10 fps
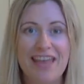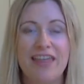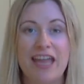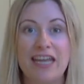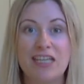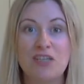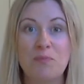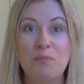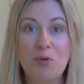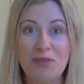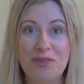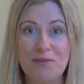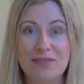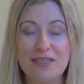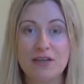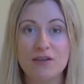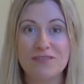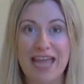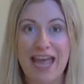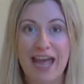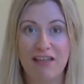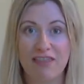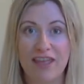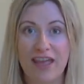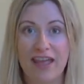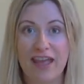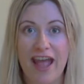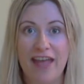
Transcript: They need to put themselves out there